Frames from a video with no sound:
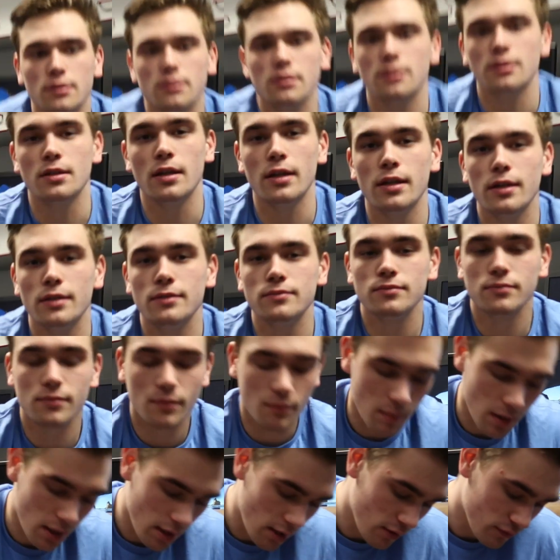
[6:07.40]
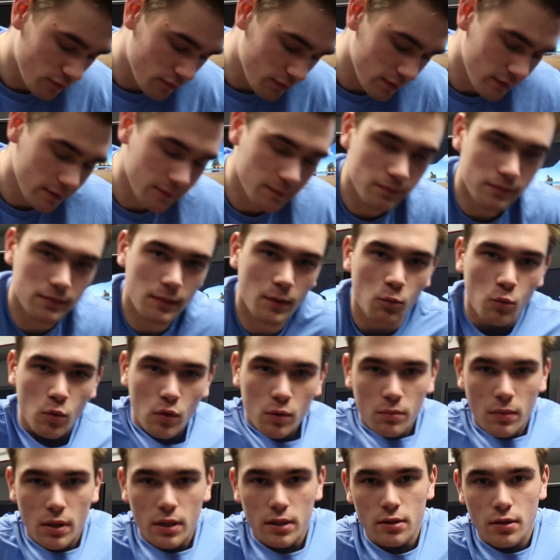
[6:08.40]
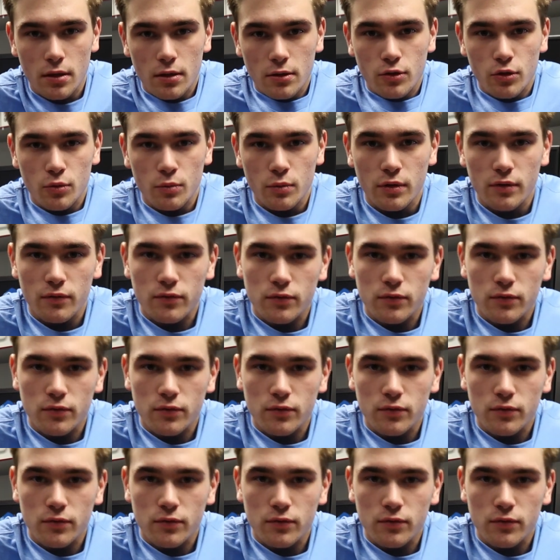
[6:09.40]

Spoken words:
Today, my outfit, my Dunder.